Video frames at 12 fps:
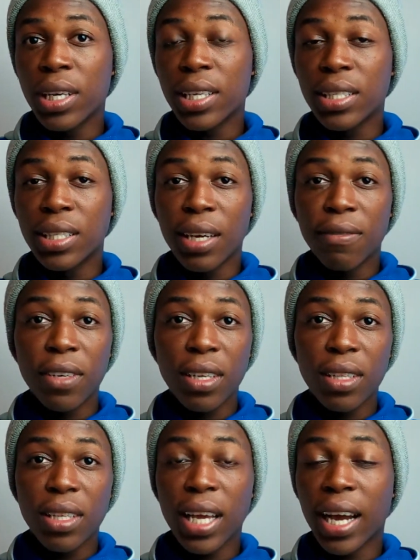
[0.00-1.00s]
is
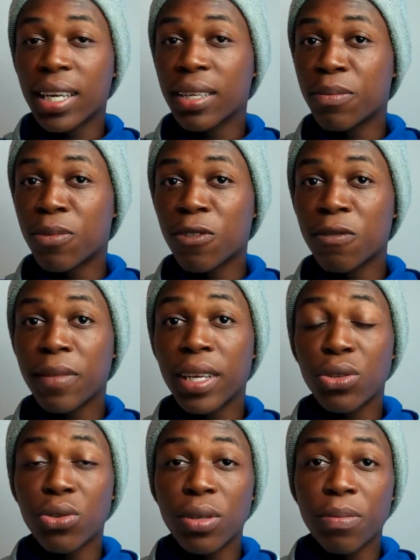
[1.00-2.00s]
definitely an
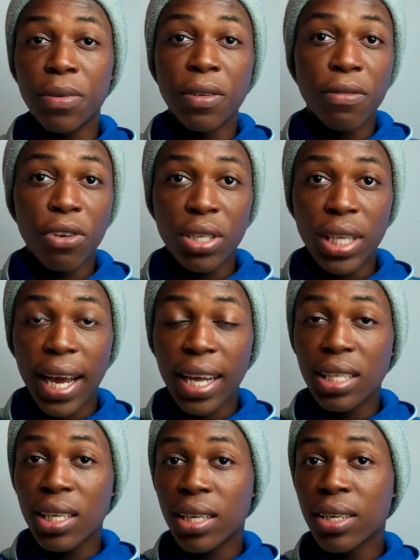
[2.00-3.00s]
improvement to the previous
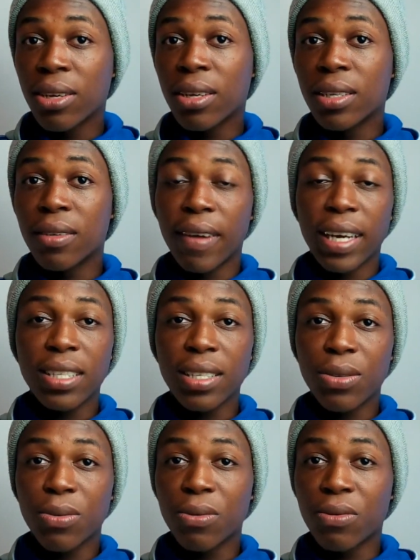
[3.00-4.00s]
Itel
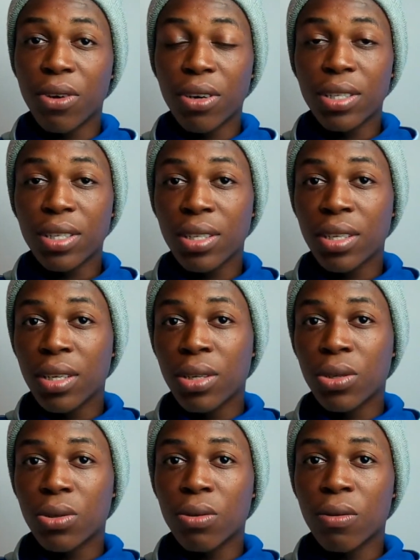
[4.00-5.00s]
devices we've gotten
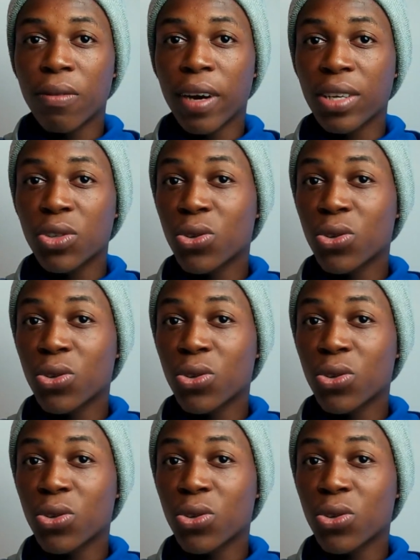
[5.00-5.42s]
so far.